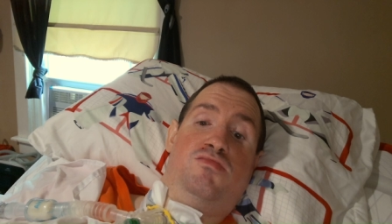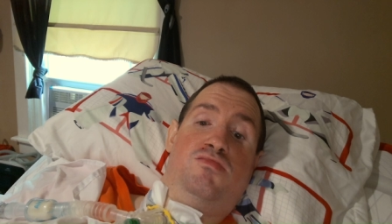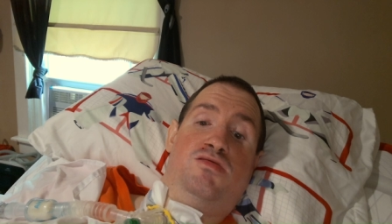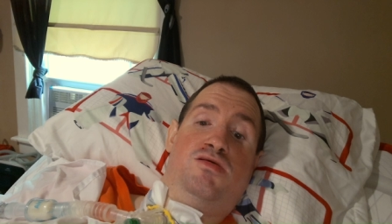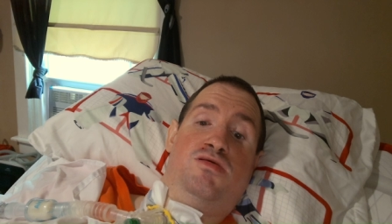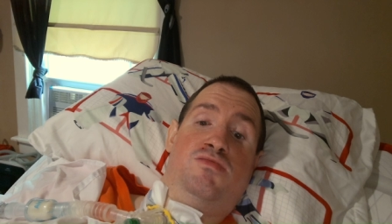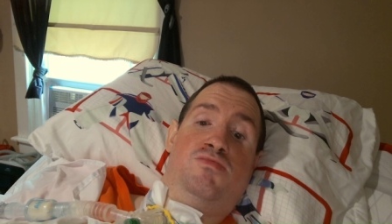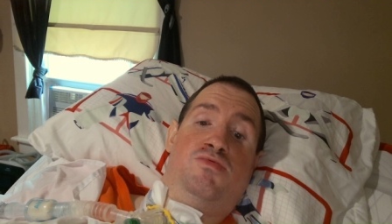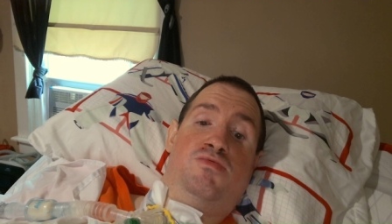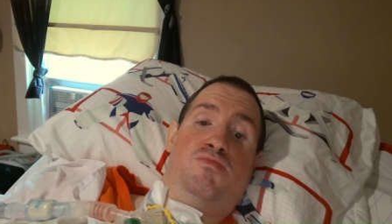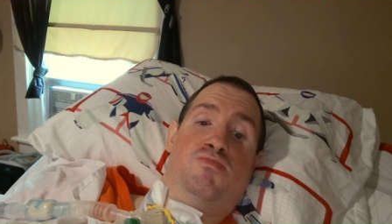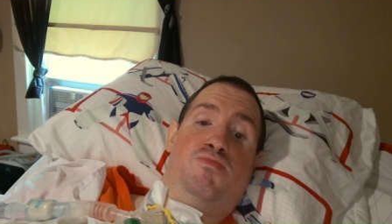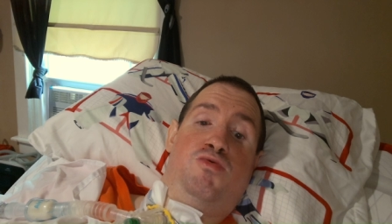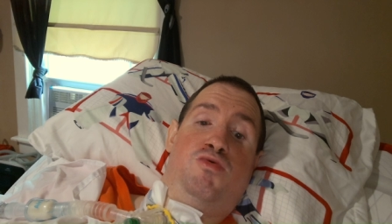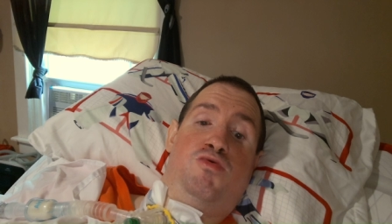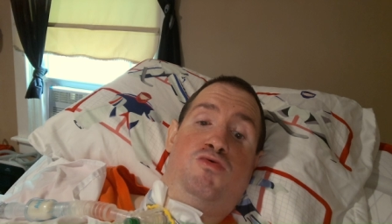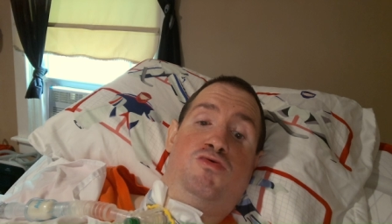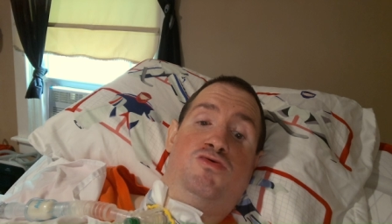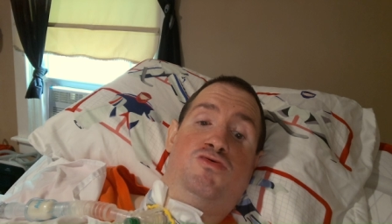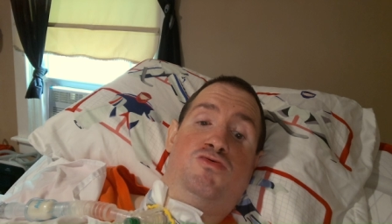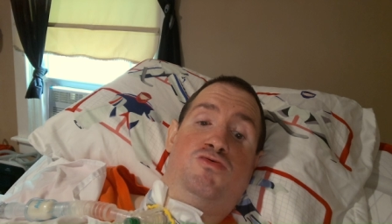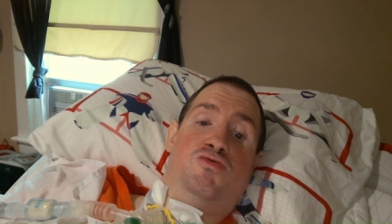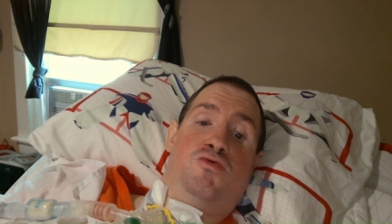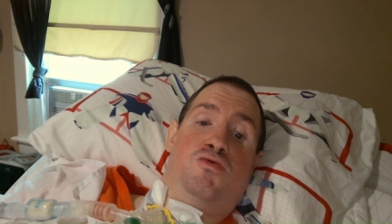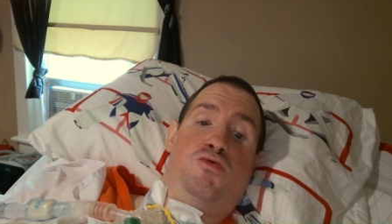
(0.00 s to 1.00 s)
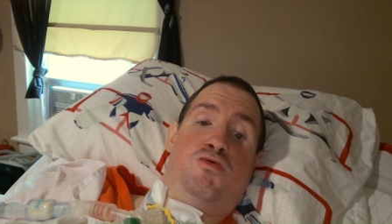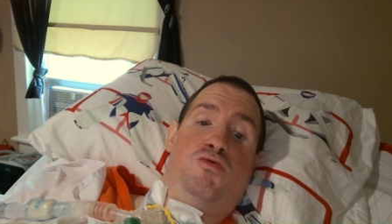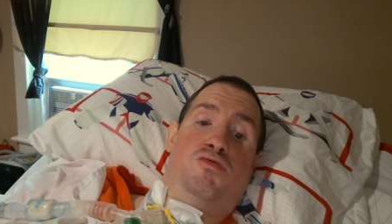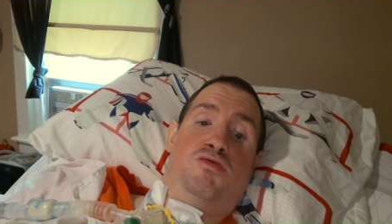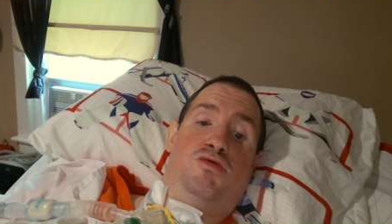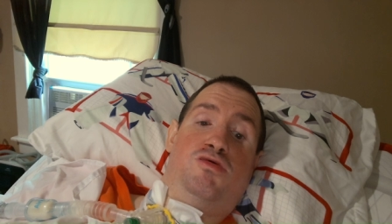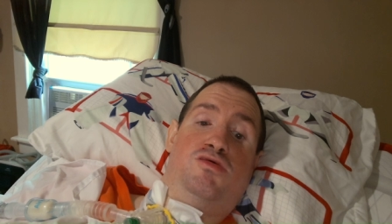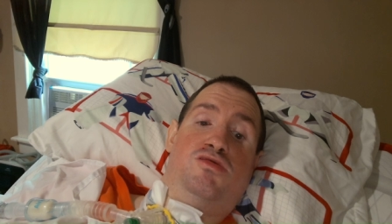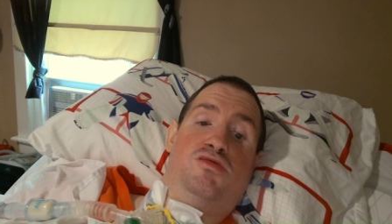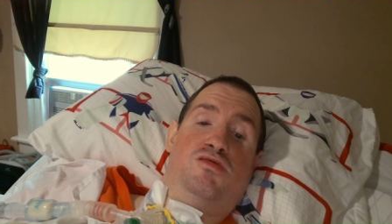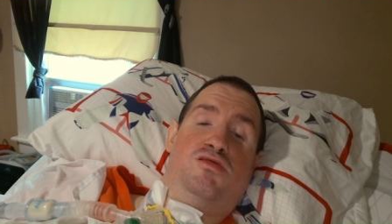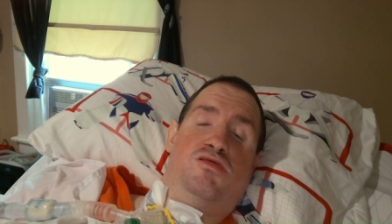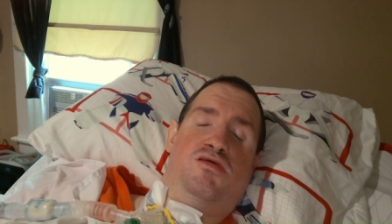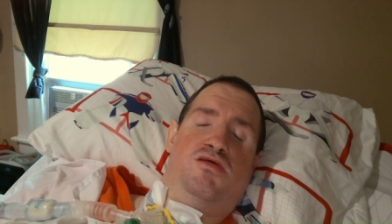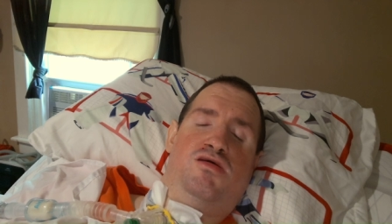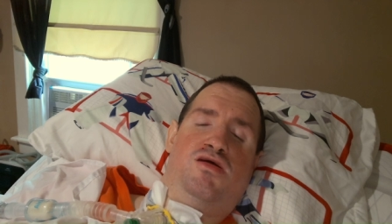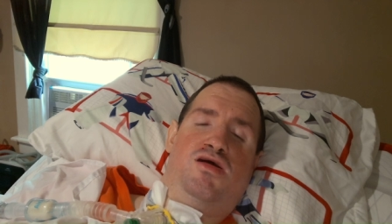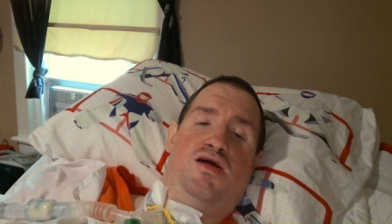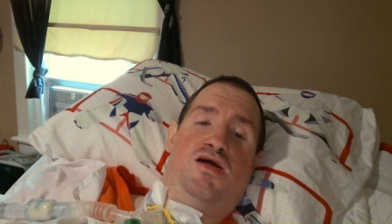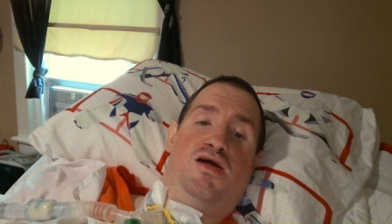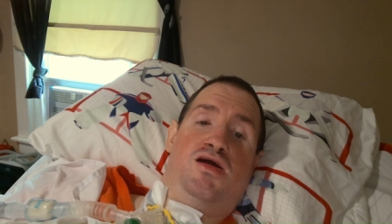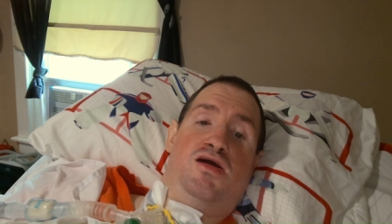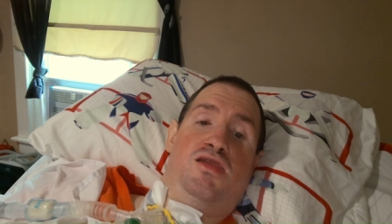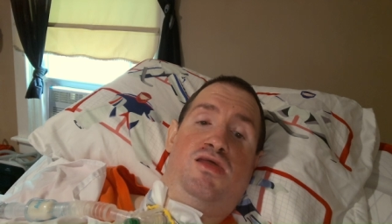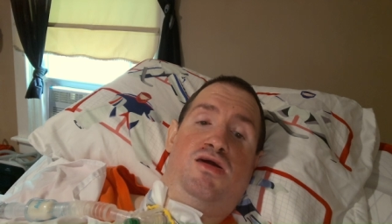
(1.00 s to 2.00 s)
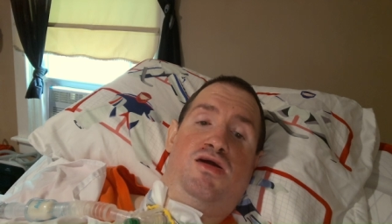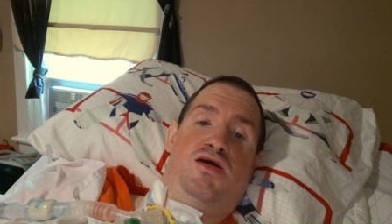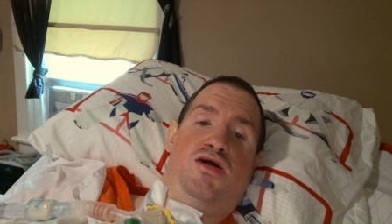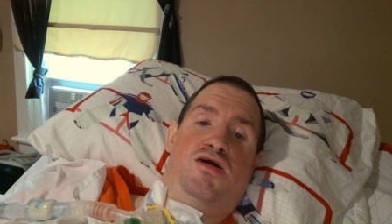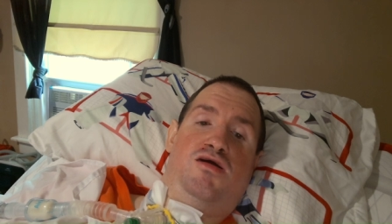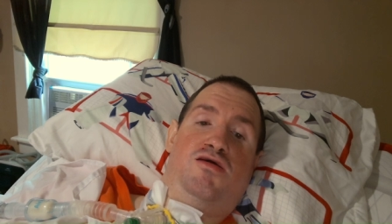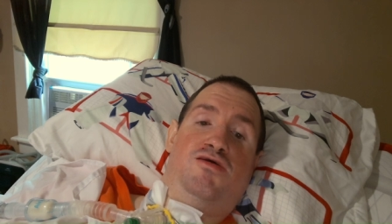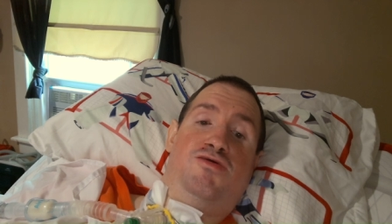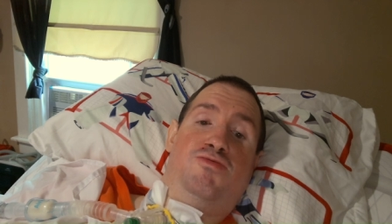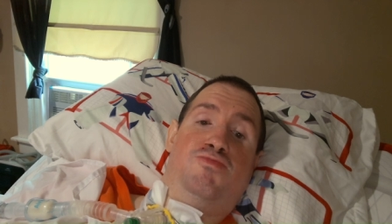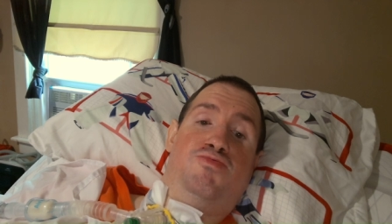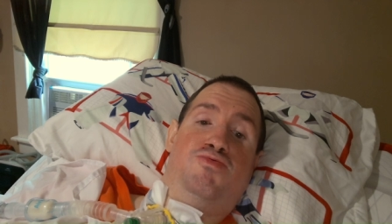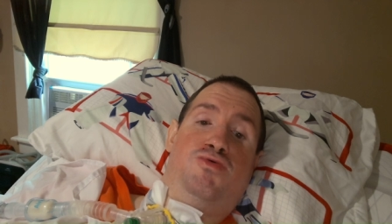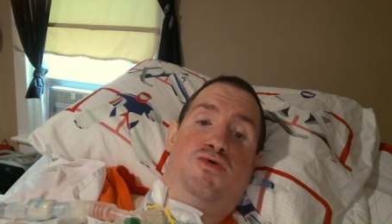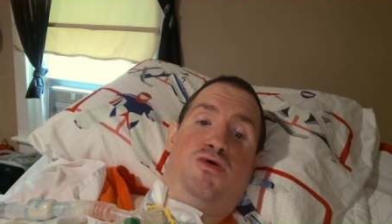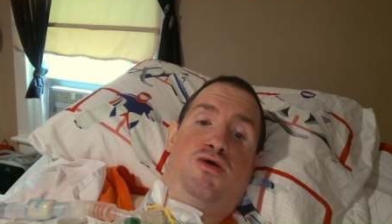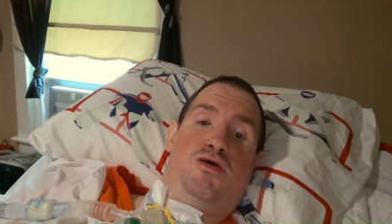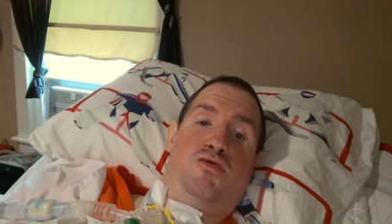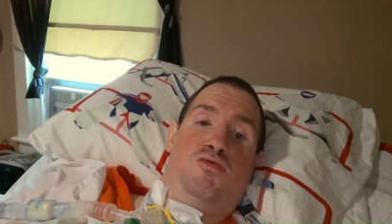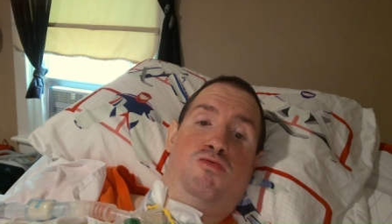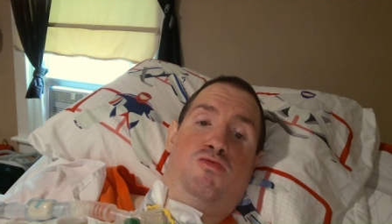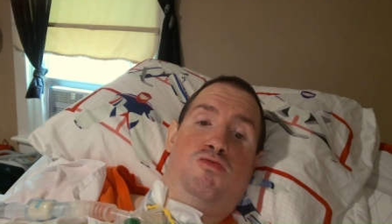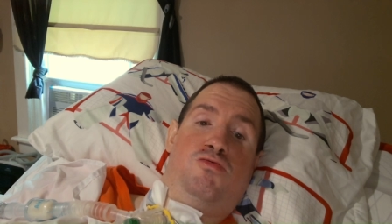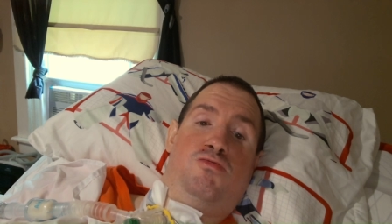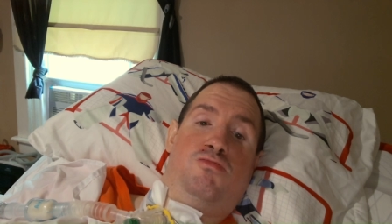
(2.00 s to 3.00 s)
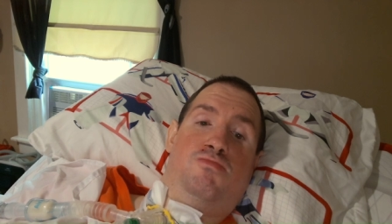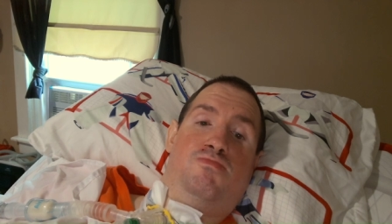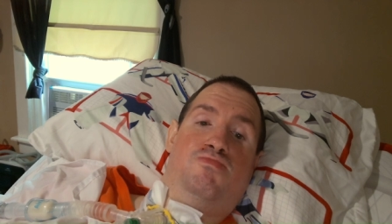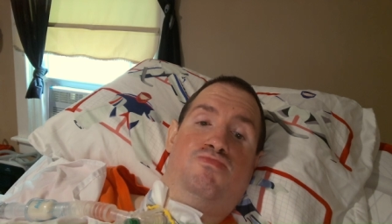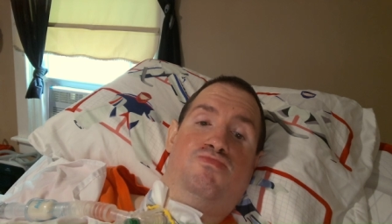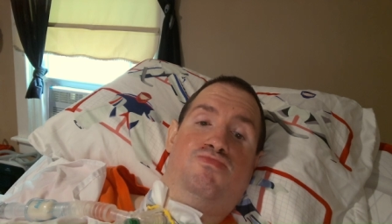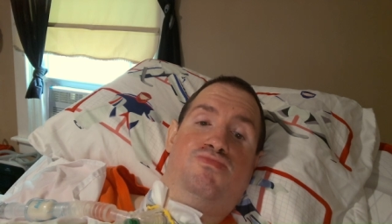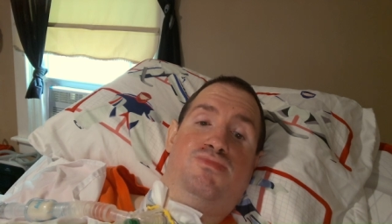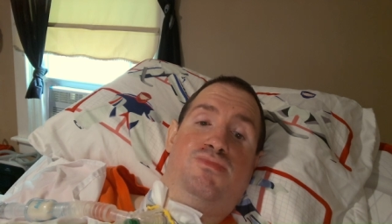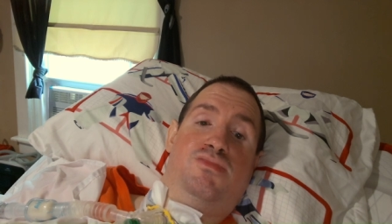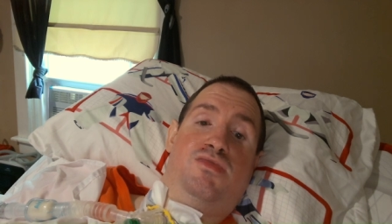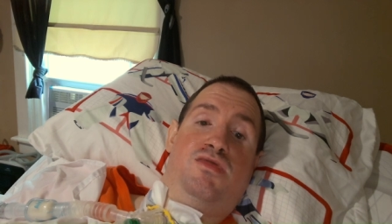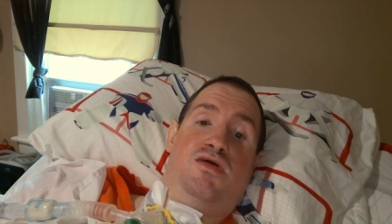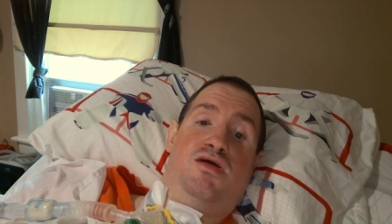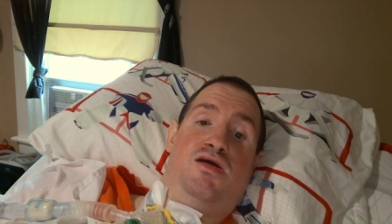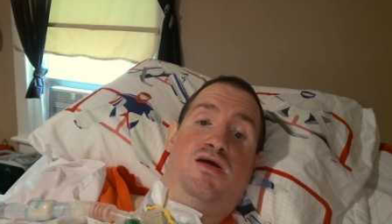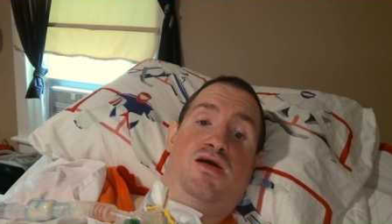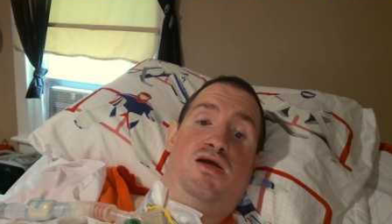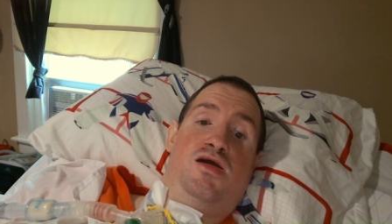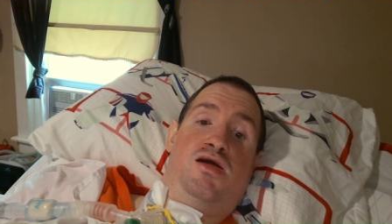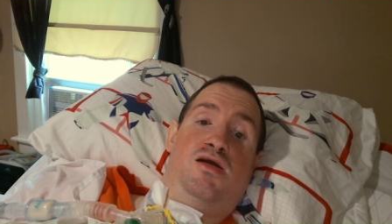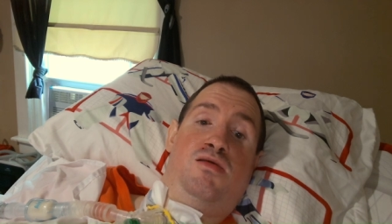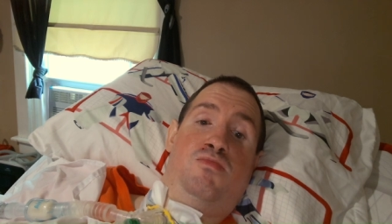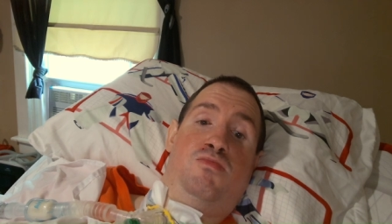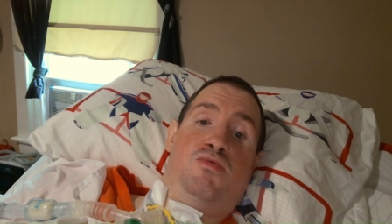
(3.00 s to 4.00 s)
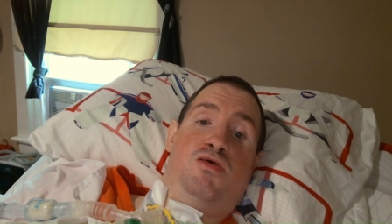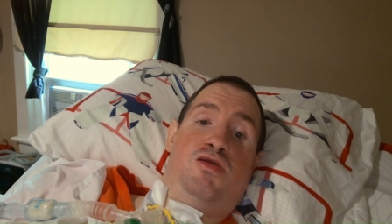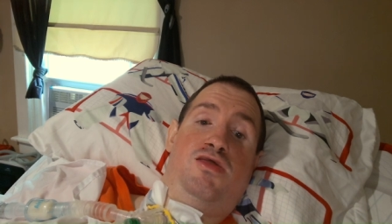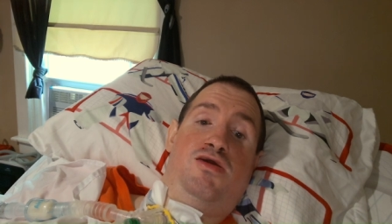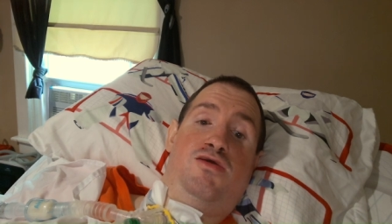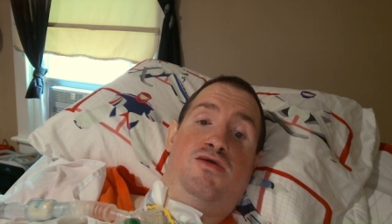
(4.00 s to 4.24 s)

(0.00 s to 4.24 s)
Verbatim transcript: He was a martial artist and a hockey player. And when